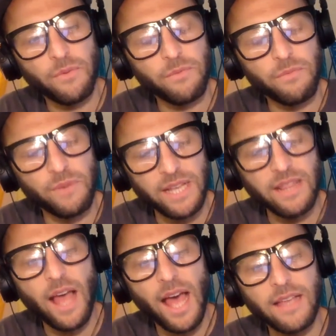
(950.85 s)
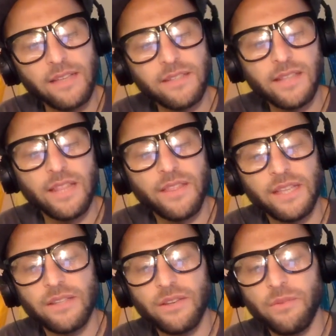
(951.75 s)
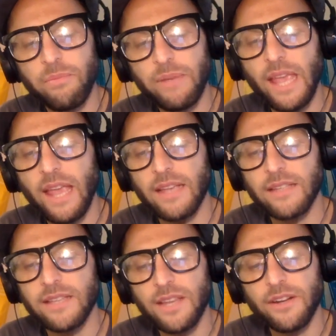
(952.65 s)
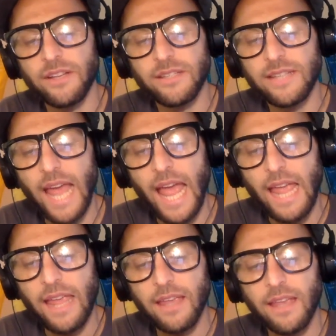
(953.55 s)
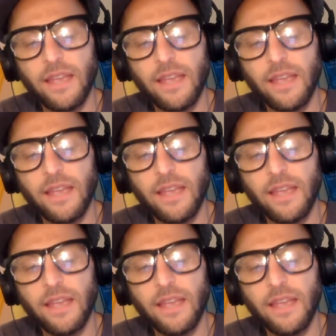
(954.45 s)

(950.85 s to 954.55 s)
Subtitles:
realize that this new being is here to stay,